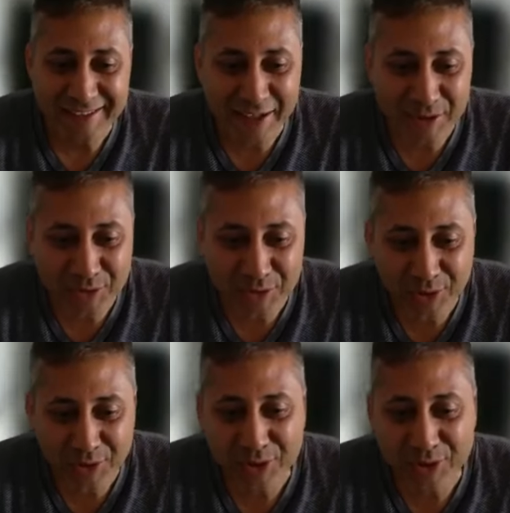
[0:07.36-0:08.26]
Thank
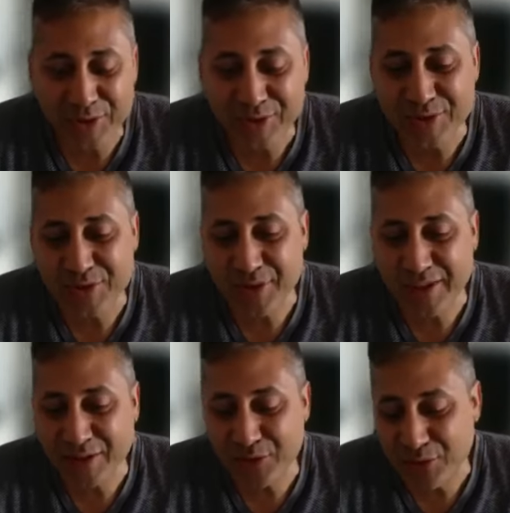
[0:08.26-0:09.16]
you.
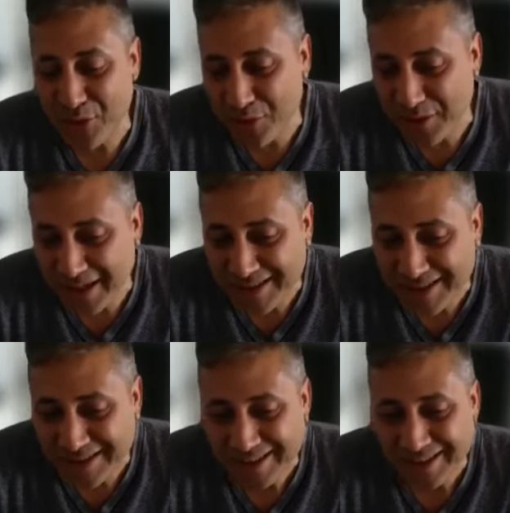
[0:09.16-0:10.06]
Join our
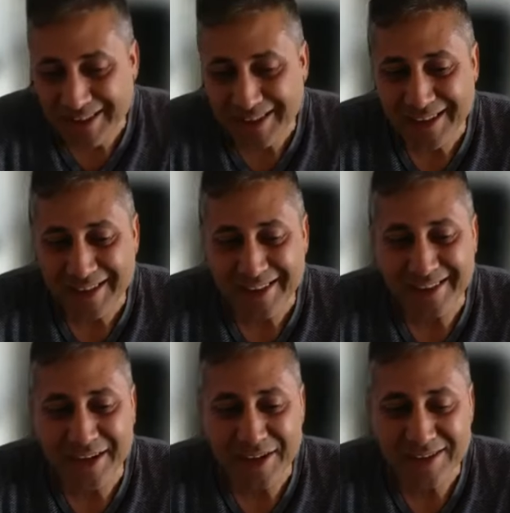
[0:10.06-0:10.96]
Congress,
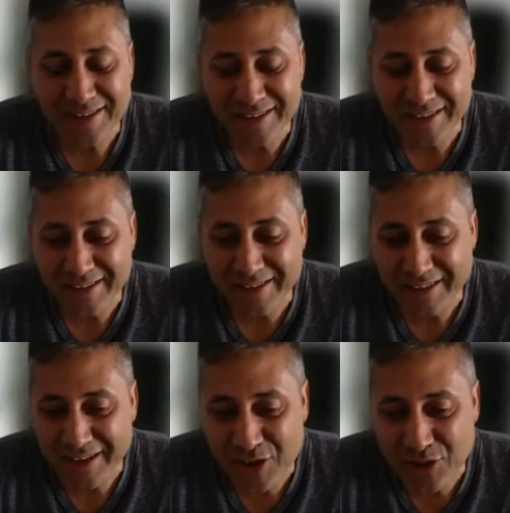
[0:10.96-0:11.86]
Rast
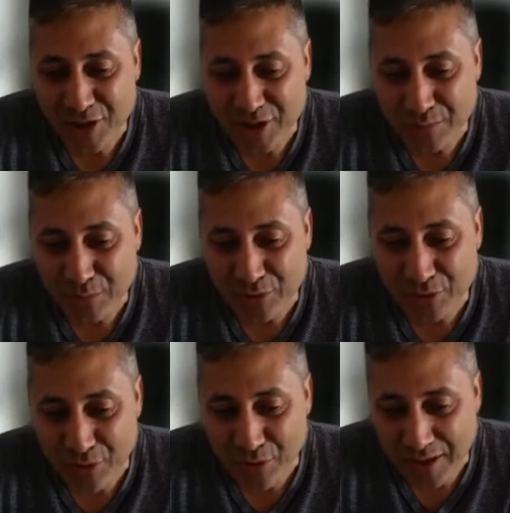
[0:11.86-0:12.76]
International Rast
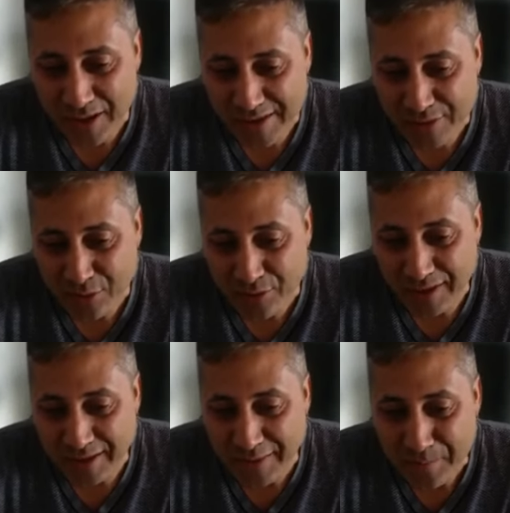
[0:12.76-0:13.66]
Music Congress.
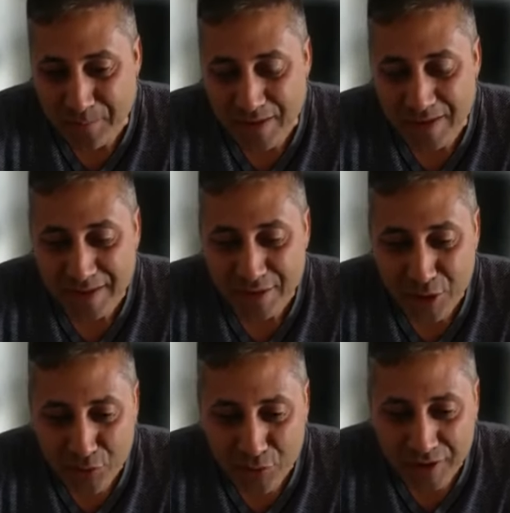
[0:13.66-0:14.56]
Thirdly,
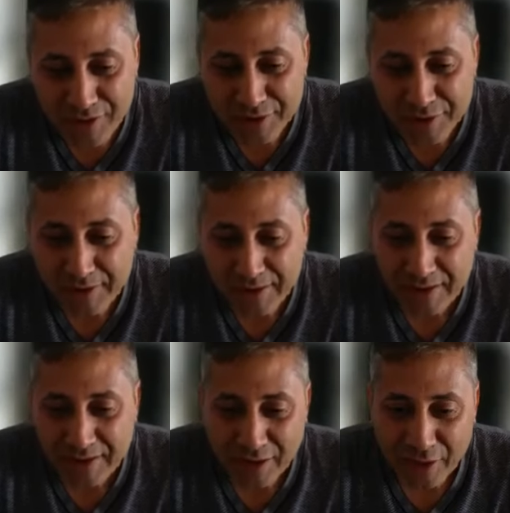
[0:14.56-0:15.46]
New Year.
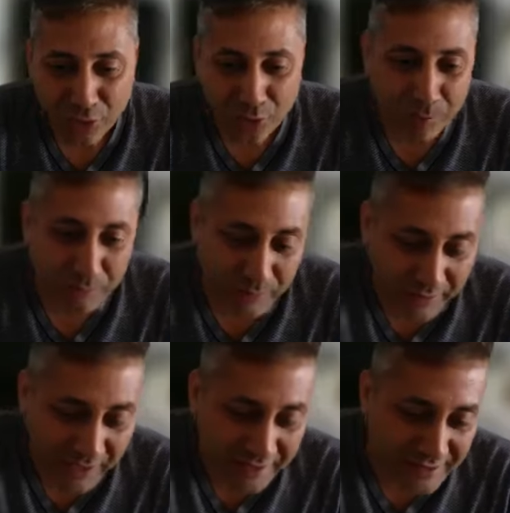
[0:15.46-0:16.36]
I hope
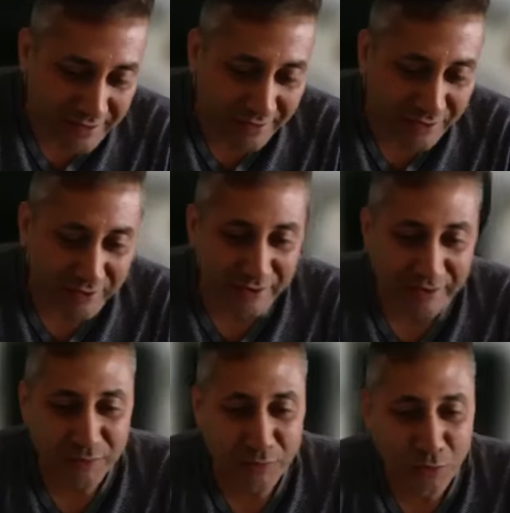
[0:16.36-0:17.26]
next year
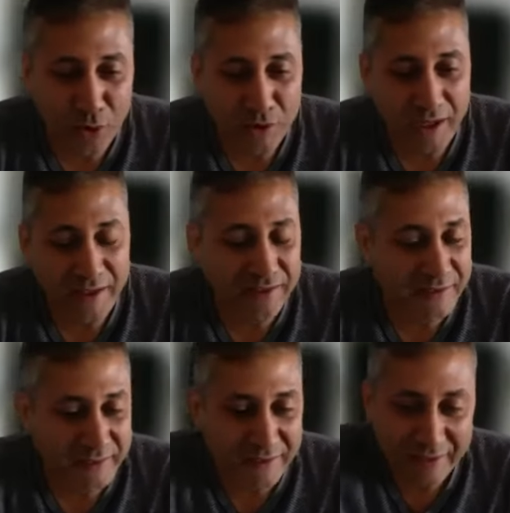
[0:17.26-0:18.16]
forward and
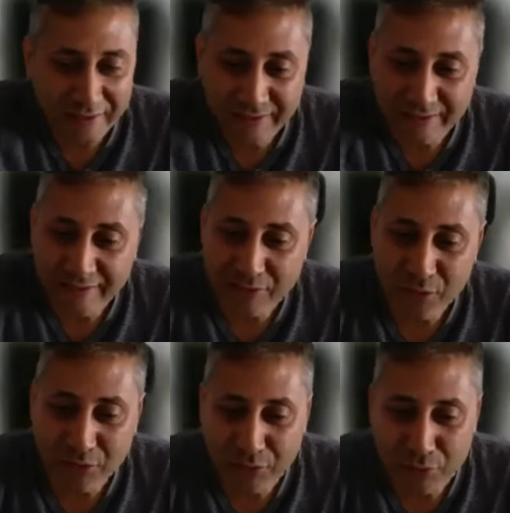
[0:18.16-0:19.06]

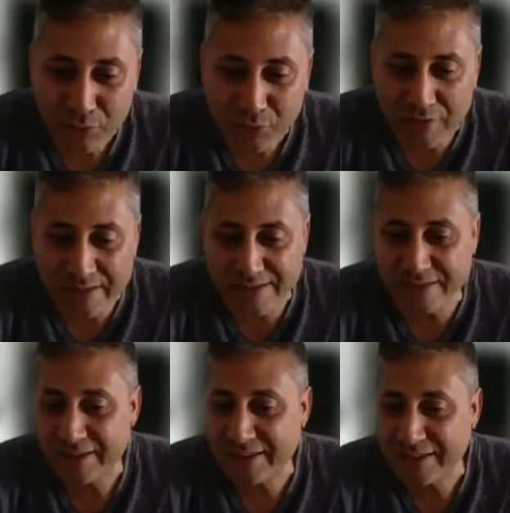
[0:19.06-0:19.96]
continue this